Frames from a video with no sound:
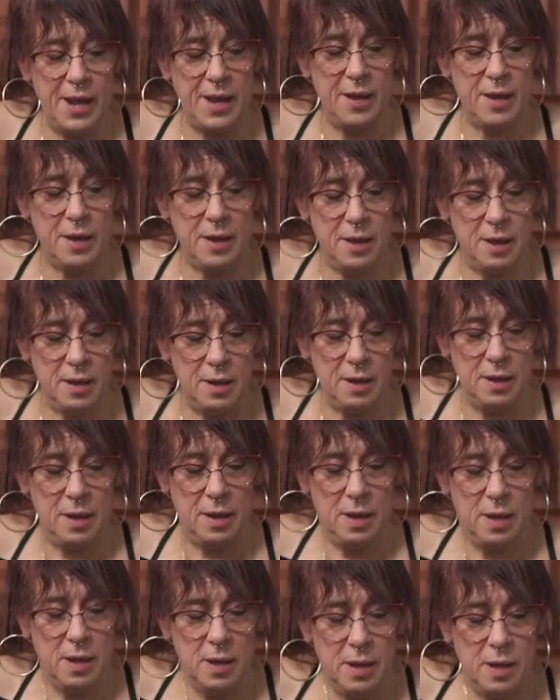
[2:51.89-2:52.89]

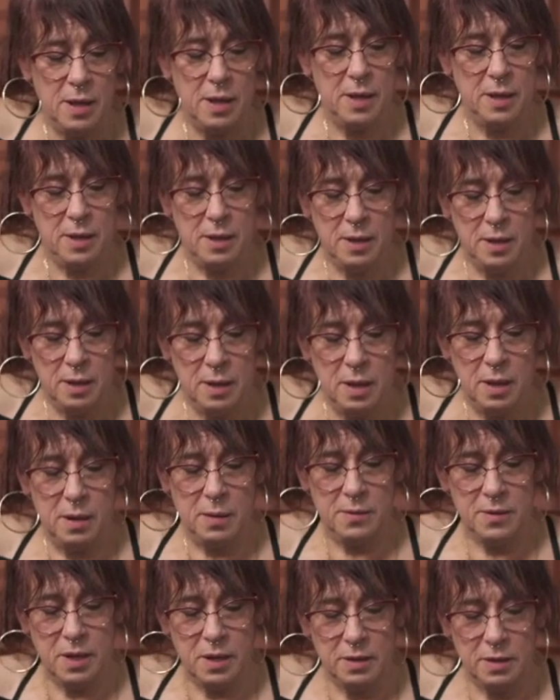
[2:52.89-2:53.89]

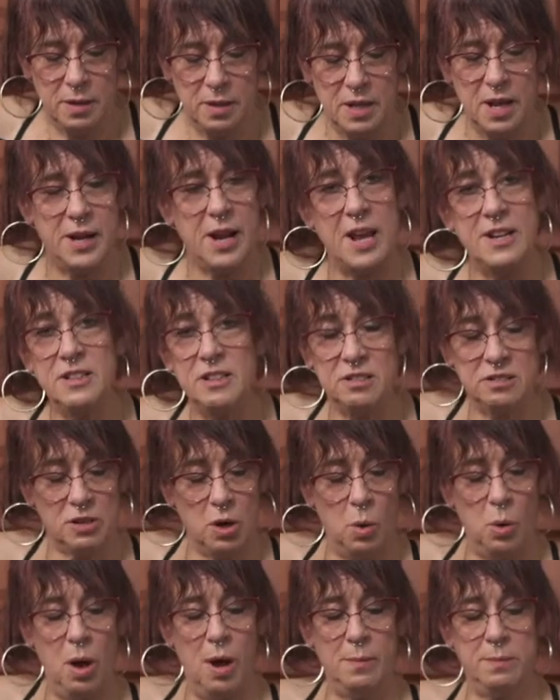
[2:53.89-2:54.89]
Then I just
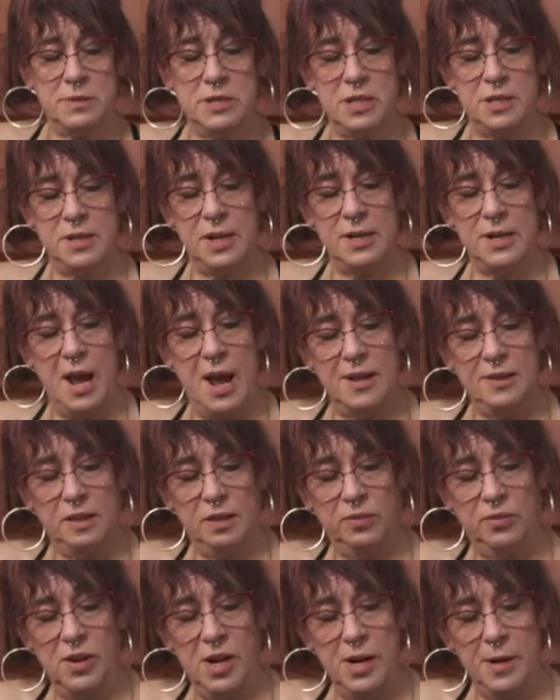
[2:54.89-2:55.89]
go up to the 9th
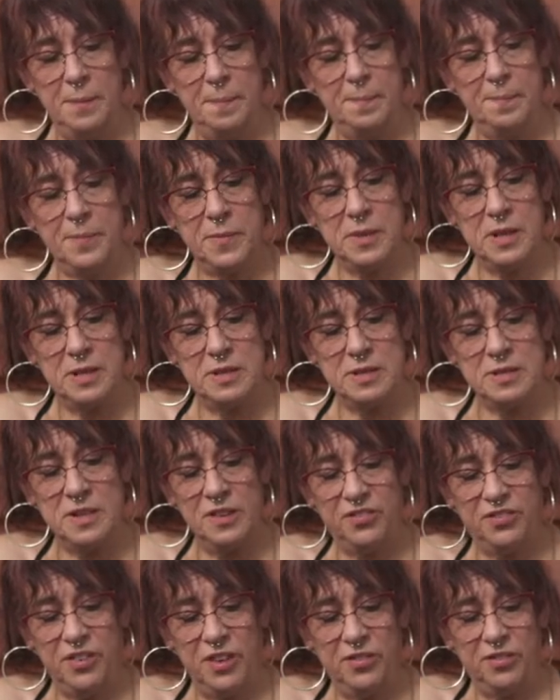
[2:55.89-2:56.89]
fret. This is the
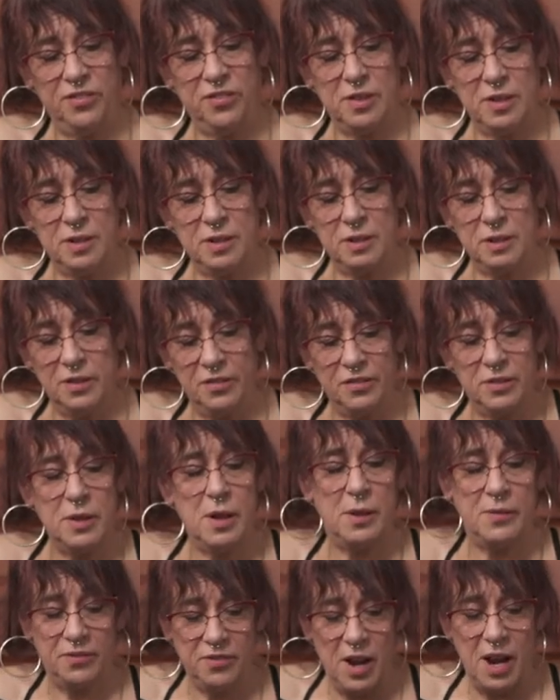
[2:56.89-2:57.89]

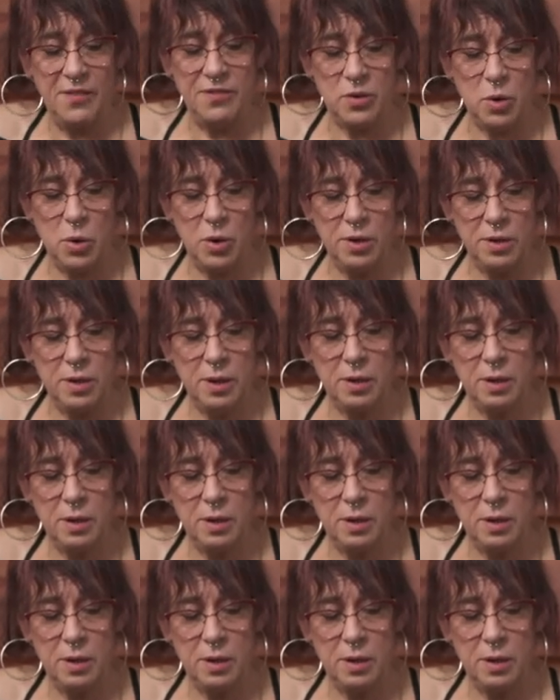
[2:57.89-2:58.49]
5 chord.